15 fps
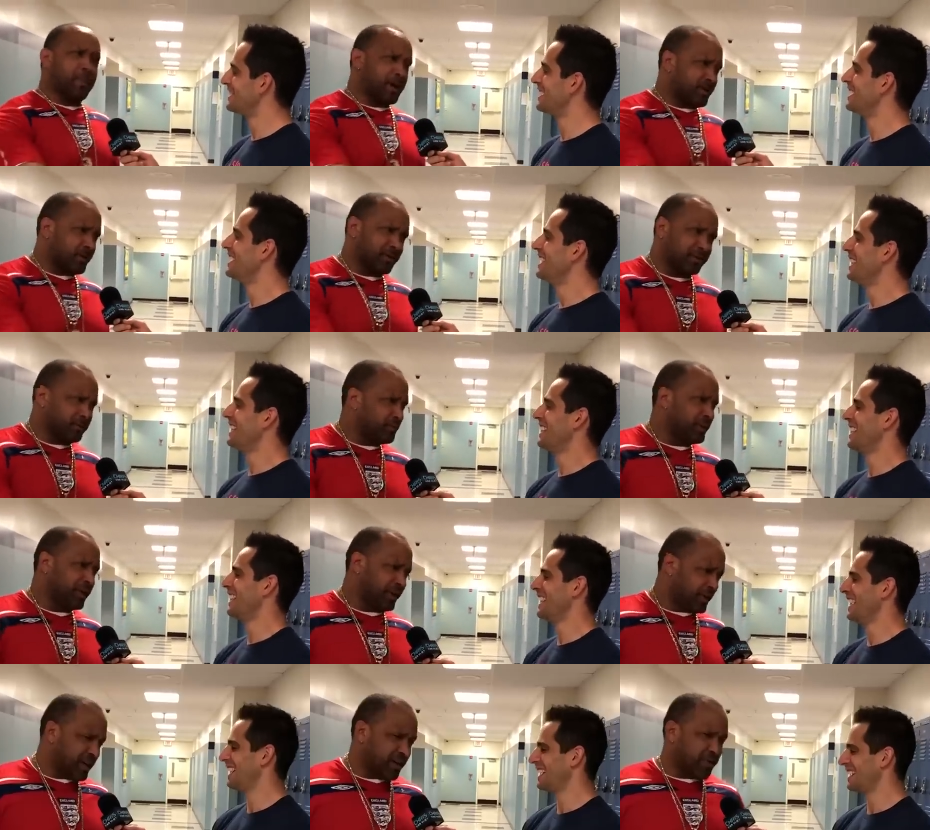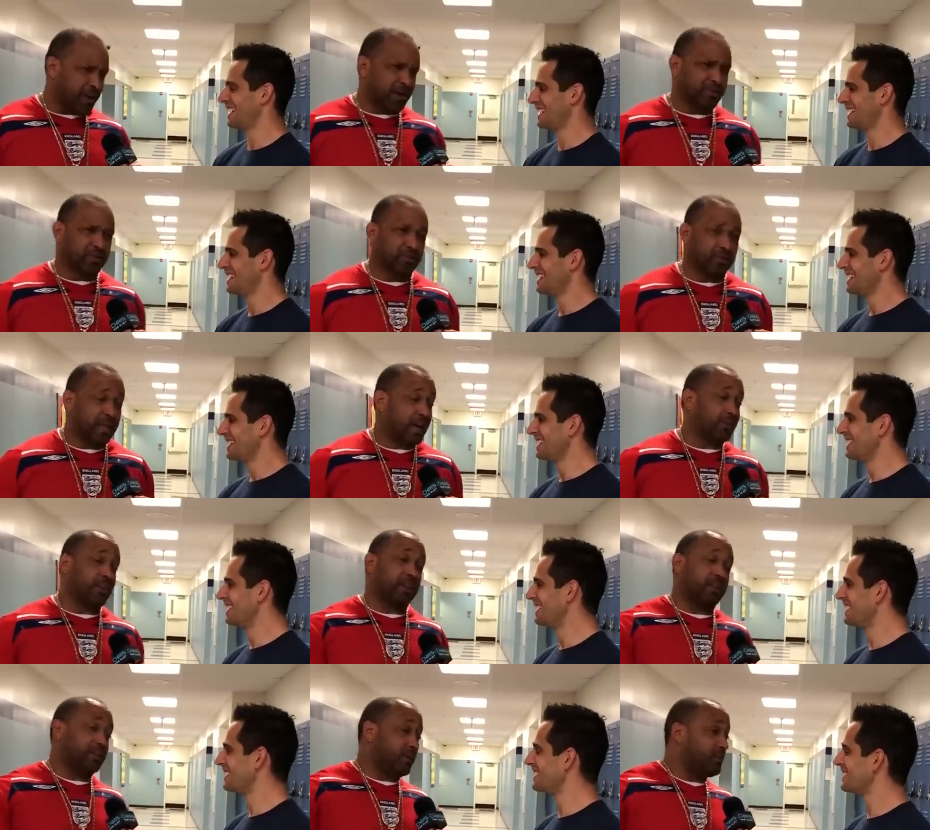Speaker 1: better than what I came out to. Not
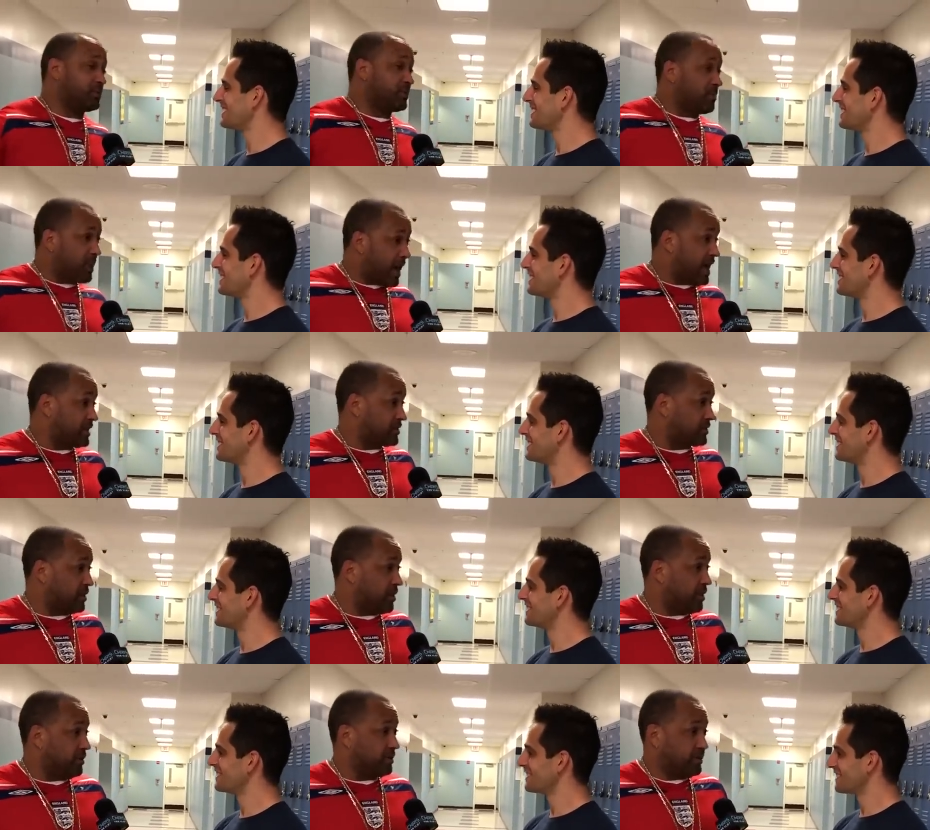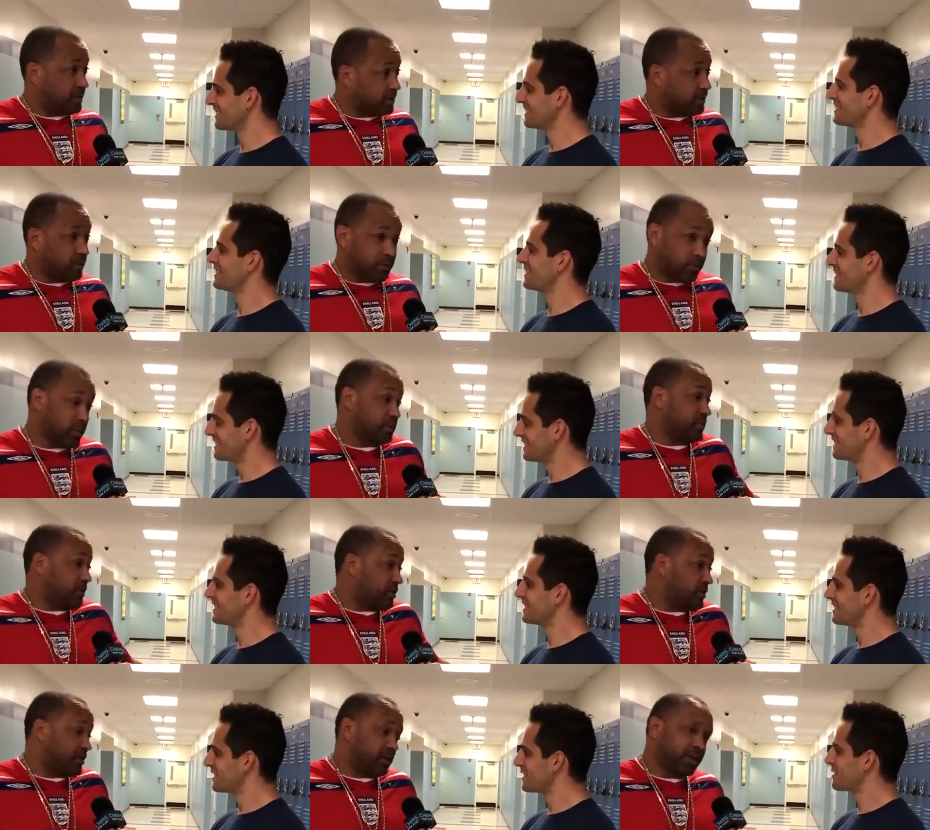that it was a bad song. You know, it was a
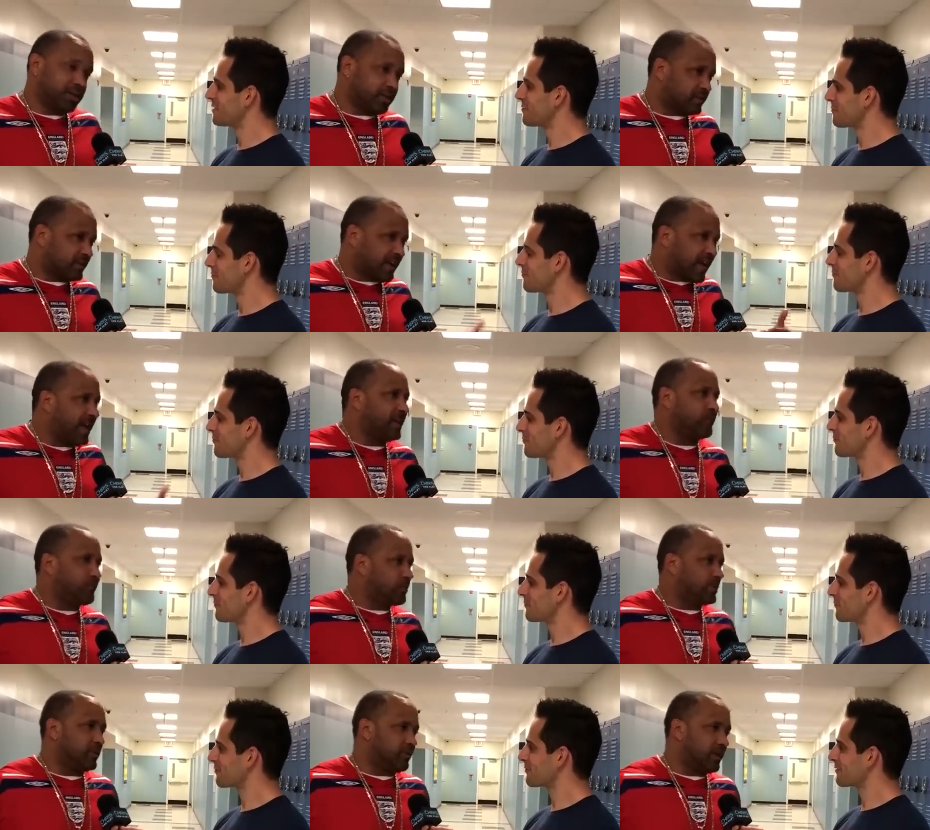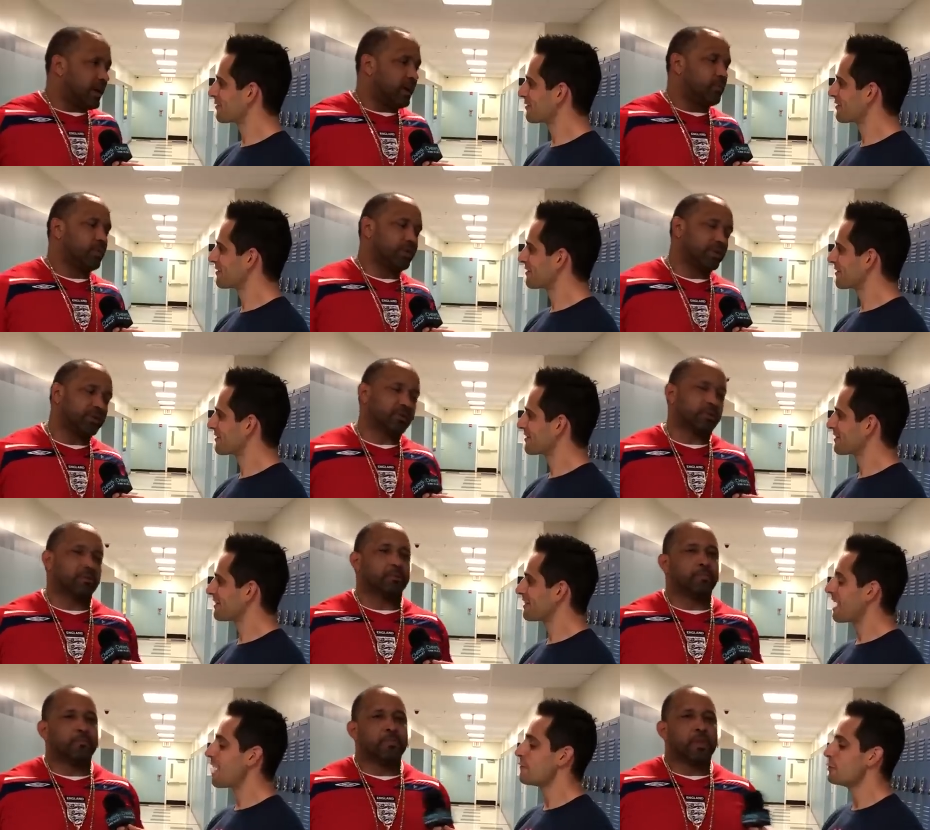good song. I didn't really vibe with it, so.
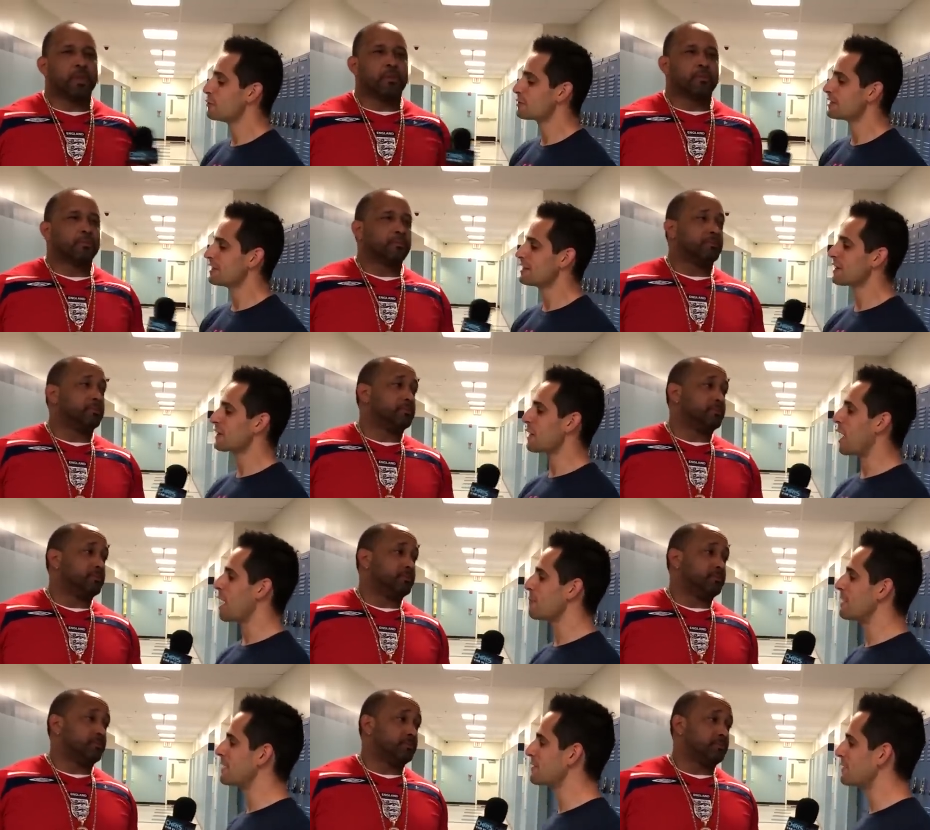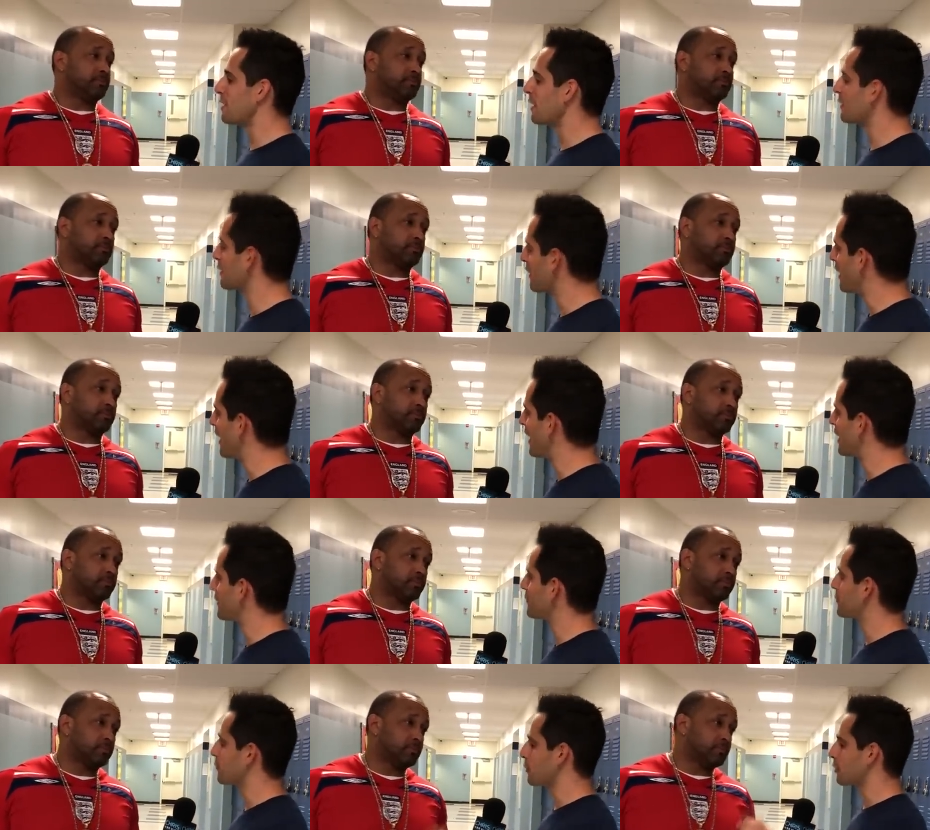
Speaker 2: Have you seen the comments
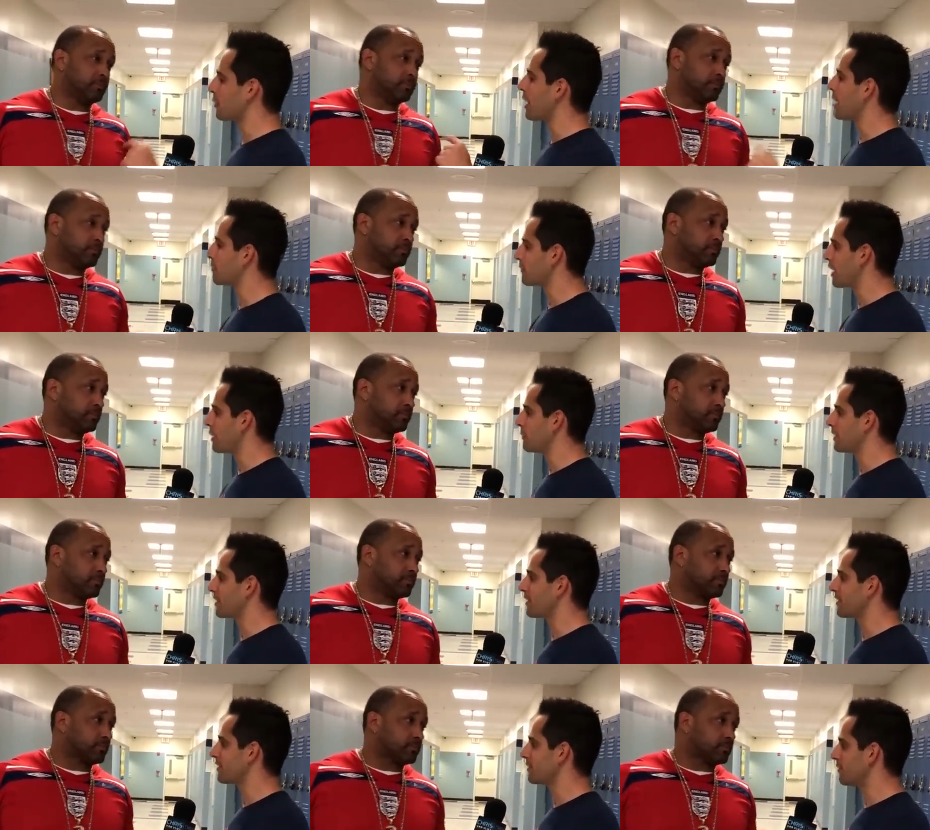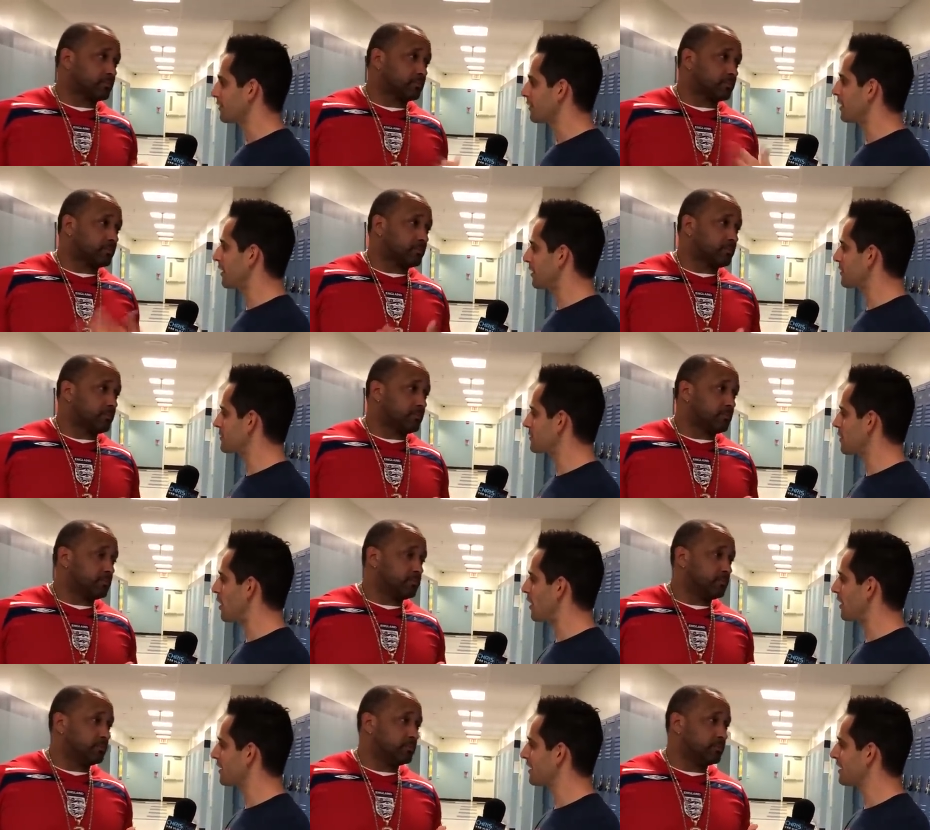online for your I'm Coming
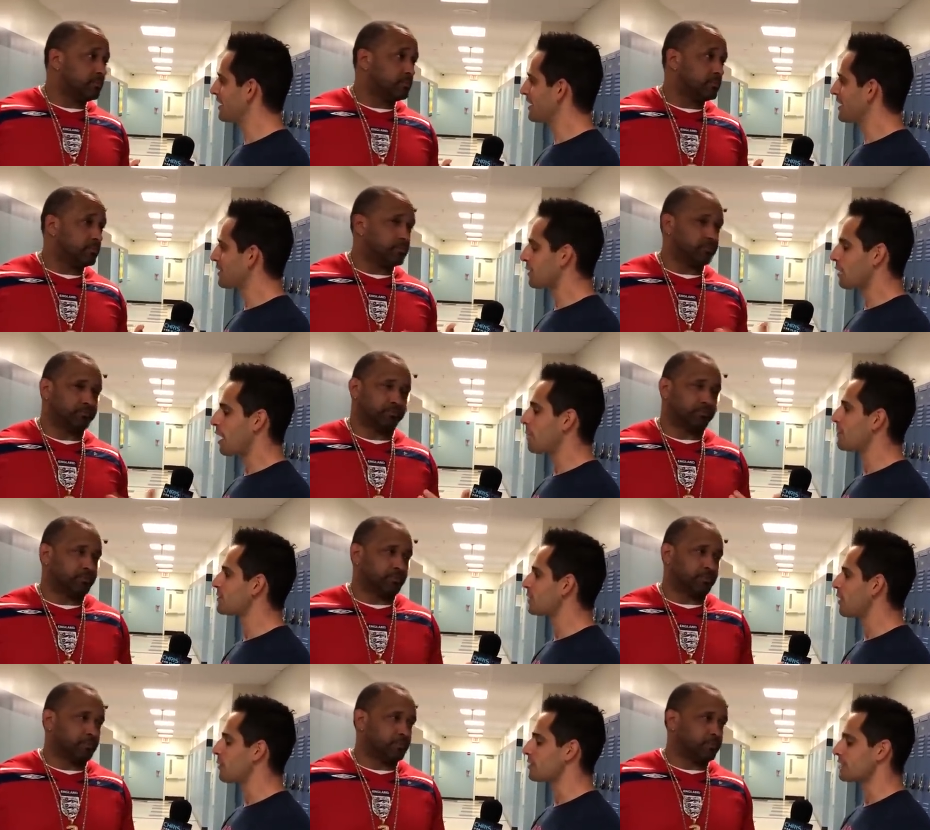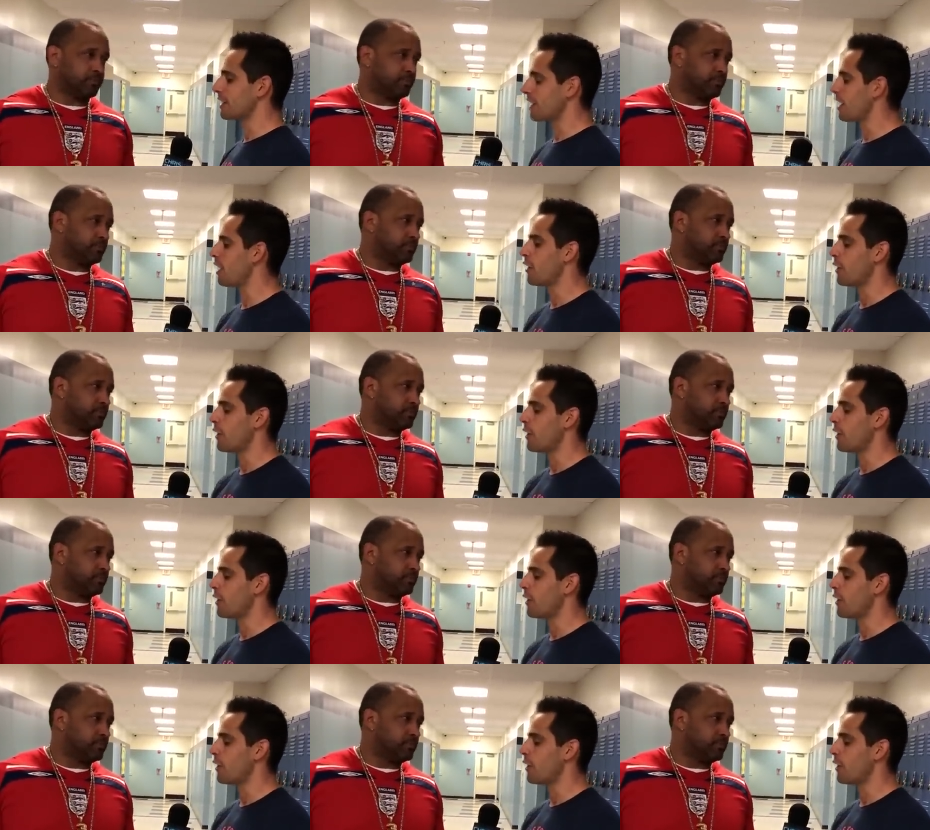song? The comments are always like, oh,